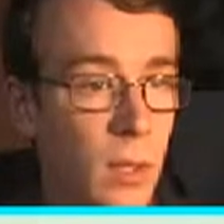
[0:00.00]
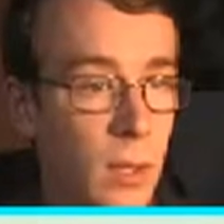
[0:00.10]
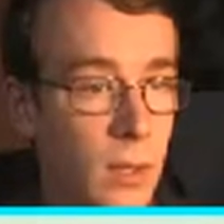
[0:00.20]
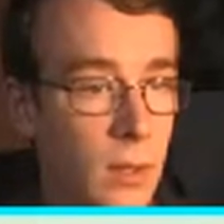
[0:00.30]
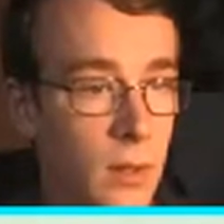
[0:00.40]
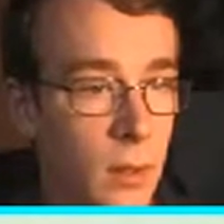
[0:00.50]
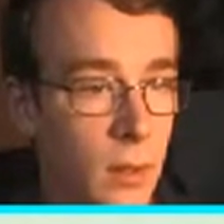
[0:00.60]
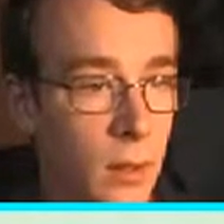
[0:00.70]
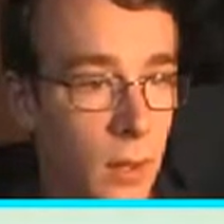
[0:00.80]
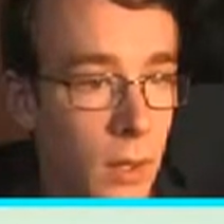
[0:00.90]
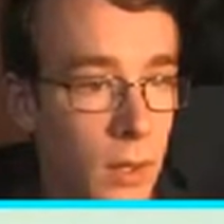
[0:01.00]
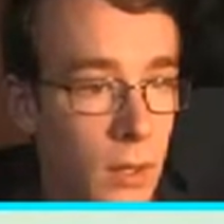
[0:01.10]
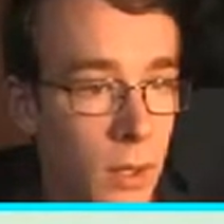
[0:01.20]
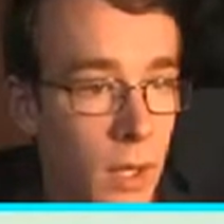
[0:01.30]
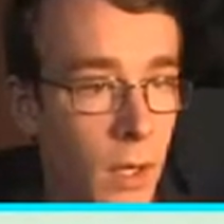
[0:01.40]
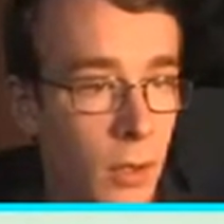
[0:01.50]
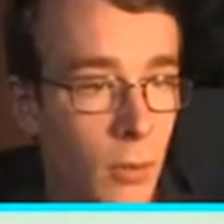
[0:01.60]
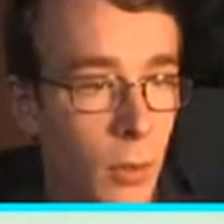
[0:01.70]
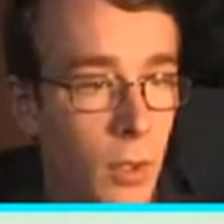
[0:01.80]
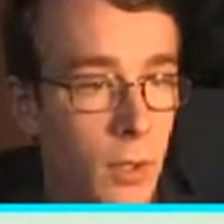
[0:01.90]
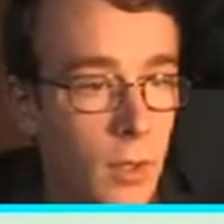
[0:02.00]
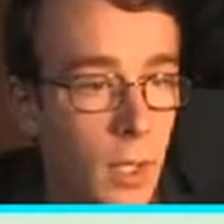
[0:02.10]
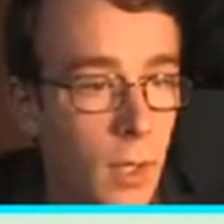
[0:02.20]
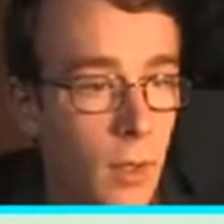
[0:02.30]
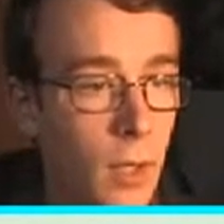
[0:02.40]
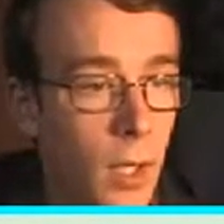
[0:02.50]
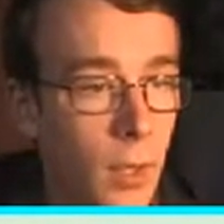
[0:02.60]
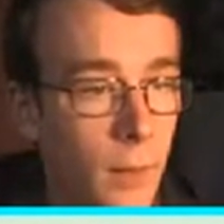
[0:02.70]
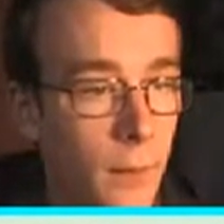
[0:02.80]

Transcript: In intimidate, cut monkey's attack, okay.